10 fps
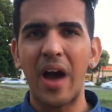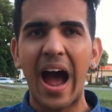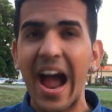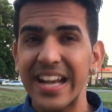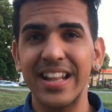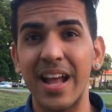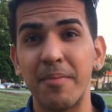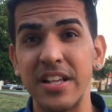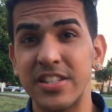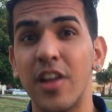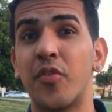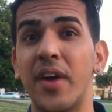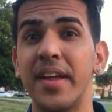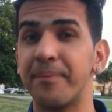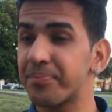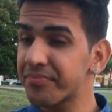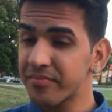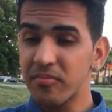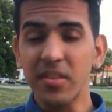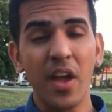I did that myself, right?
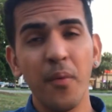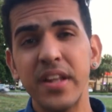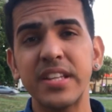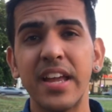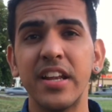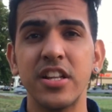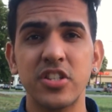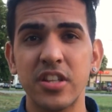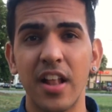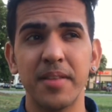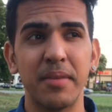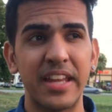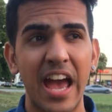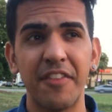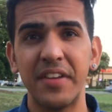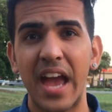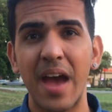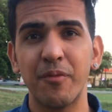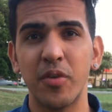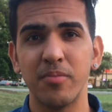I went ahead and installed the McAfee
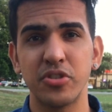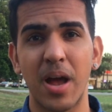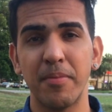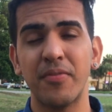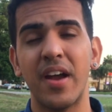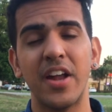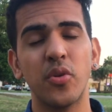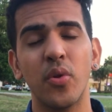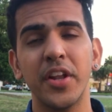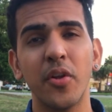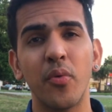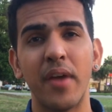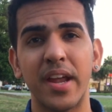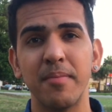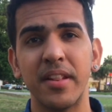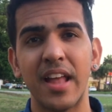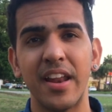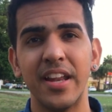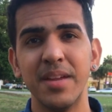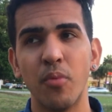app from Shopify. I totally don't recommend that
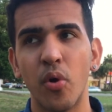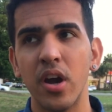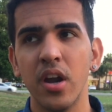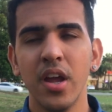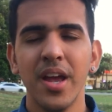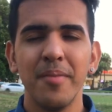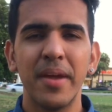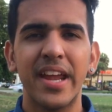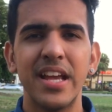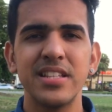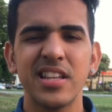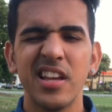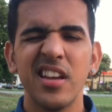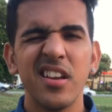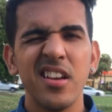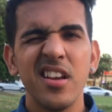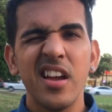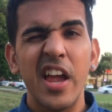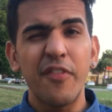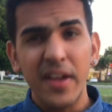anymore, because
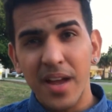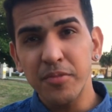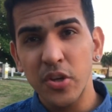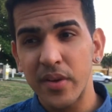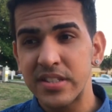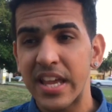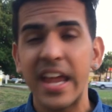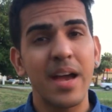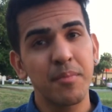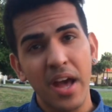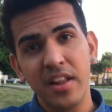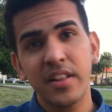if I come to you and say, hey, I'm not a